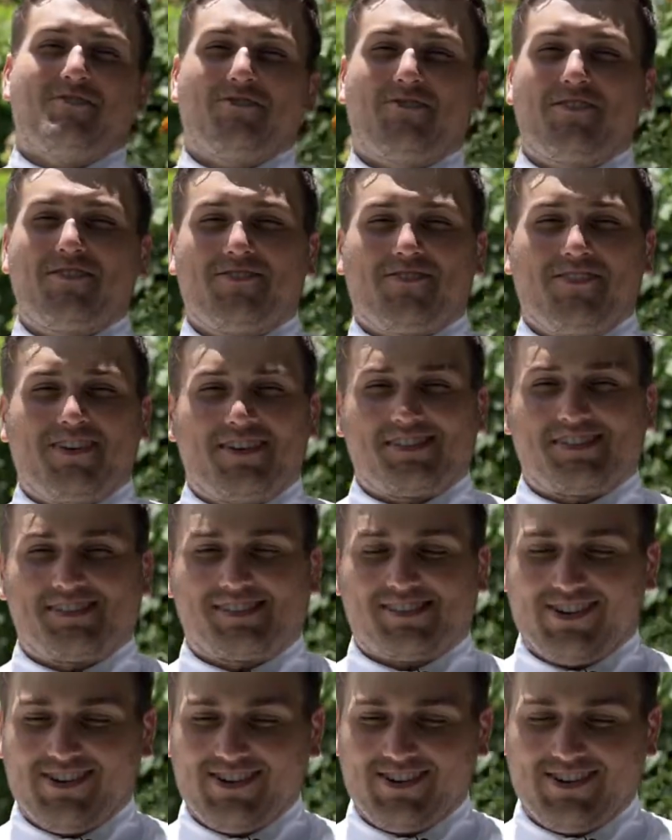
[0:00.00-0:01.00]
Where do I
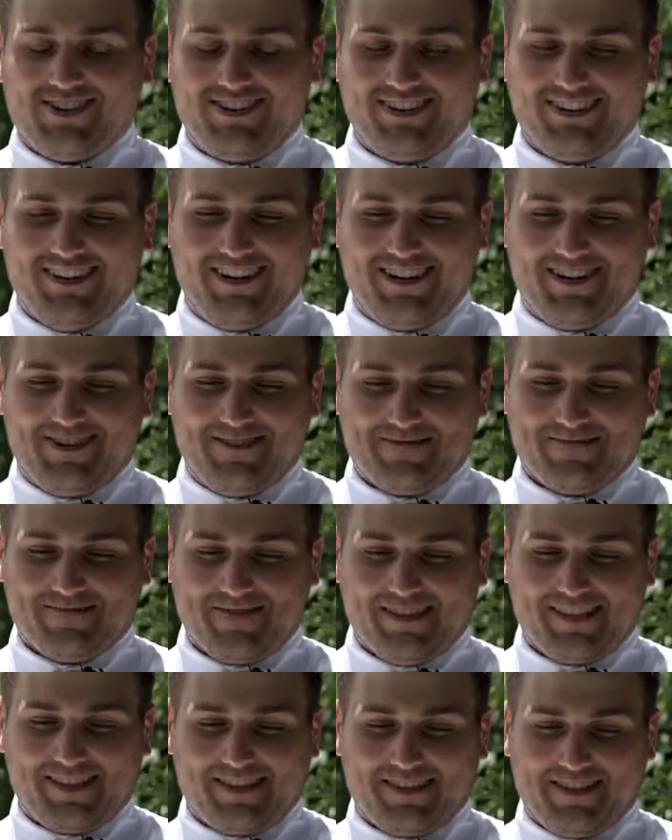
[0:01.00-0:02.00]
start?
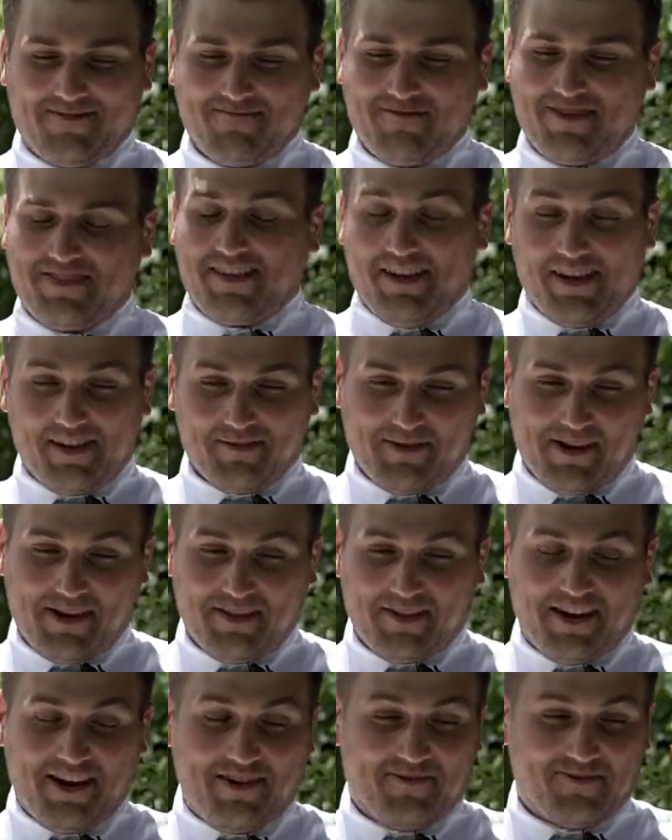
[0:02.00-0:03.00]
Let me think about
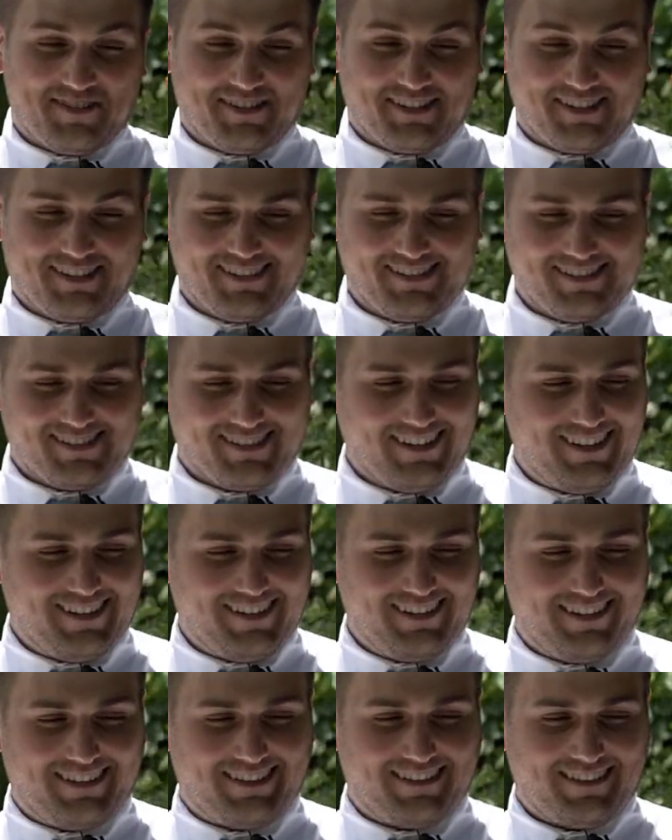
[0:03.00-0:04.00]
that one, because
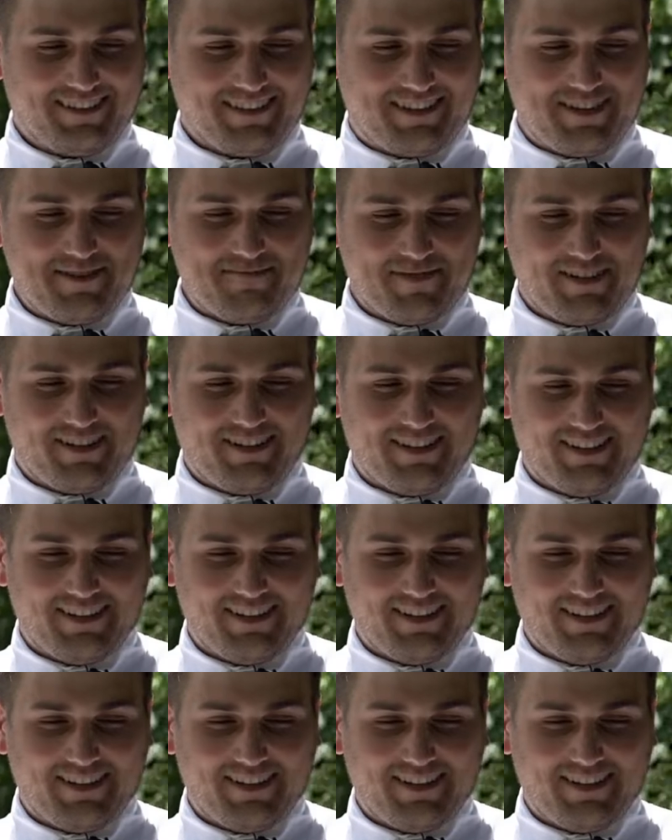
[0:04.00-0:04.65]
I keep it